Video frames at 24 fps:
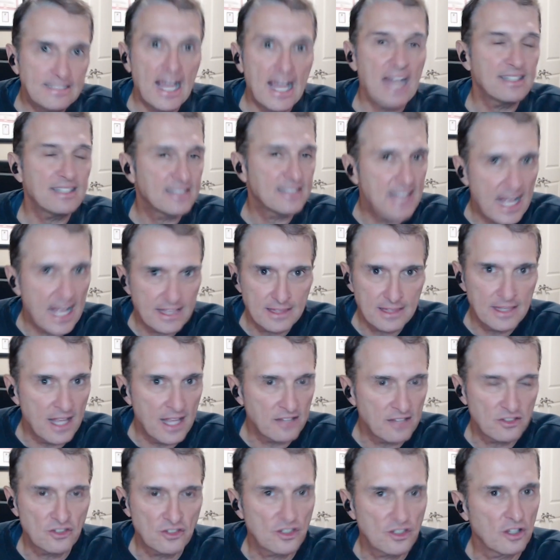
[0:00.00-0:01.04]
that's not
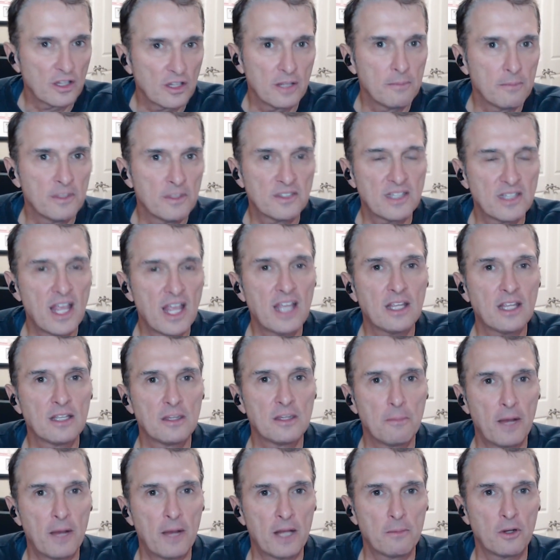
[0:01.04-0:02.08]
necessarily a mistake
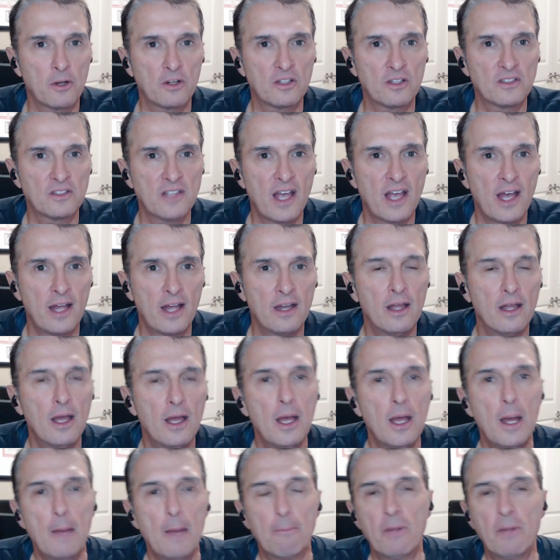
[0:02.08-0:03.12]
in the bond market's head.
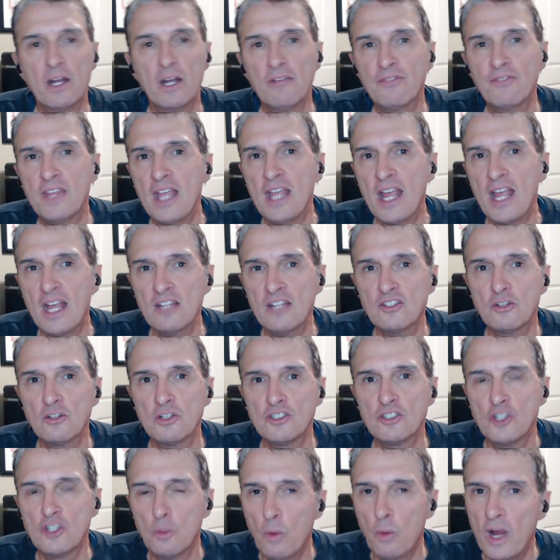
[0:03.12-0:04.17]
But if the
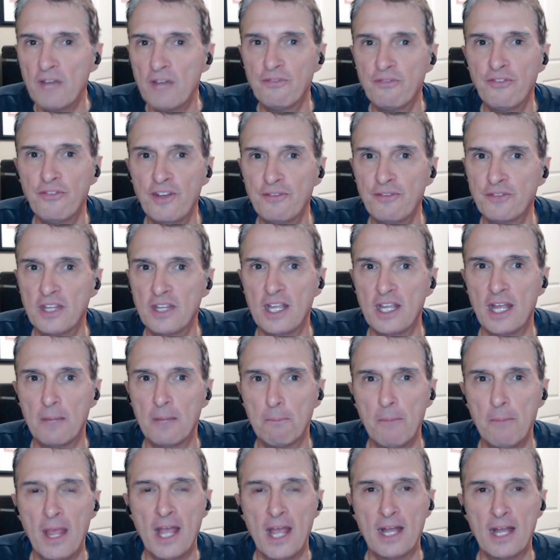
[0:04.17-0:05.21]
answer is you went 50
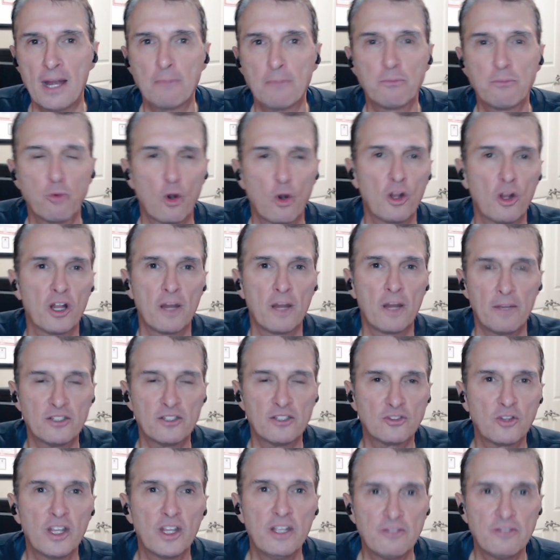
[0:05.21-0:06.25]
and man, I'm rolling up
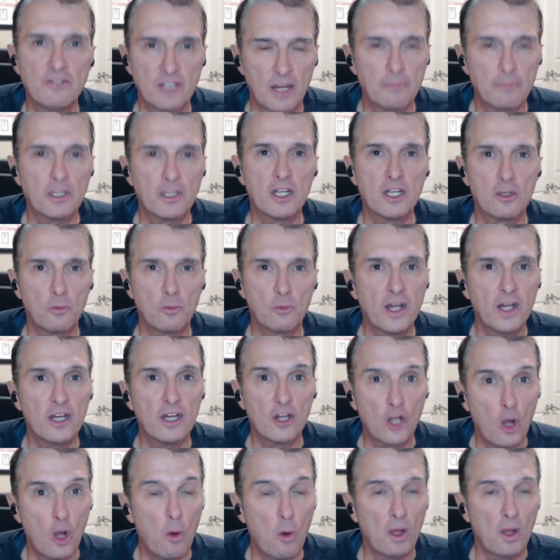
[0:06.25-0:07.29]
my sleeves and I'm getting
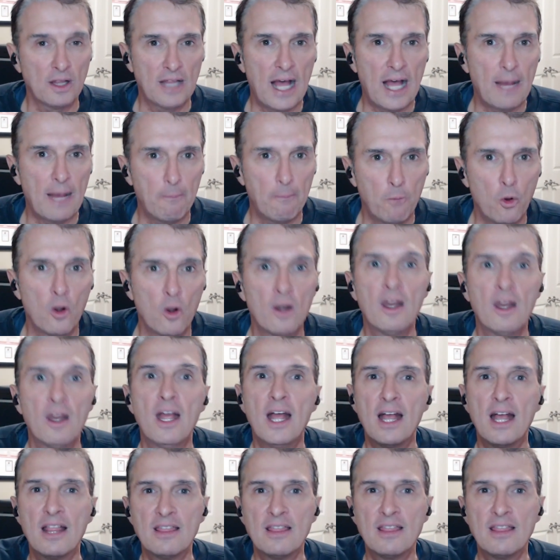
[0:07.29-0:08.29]
ready to go a lot more,